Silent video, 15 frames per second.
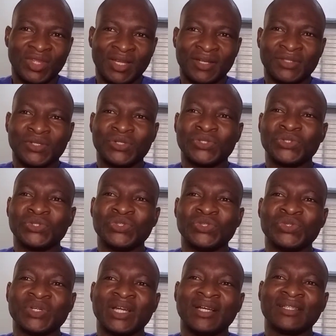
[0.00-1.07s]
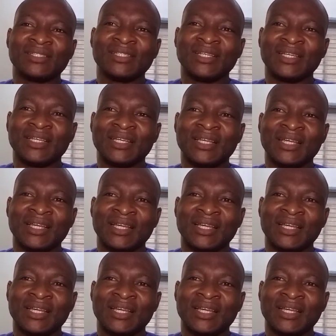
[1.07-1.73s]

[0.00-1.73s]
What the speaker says: It is also known as the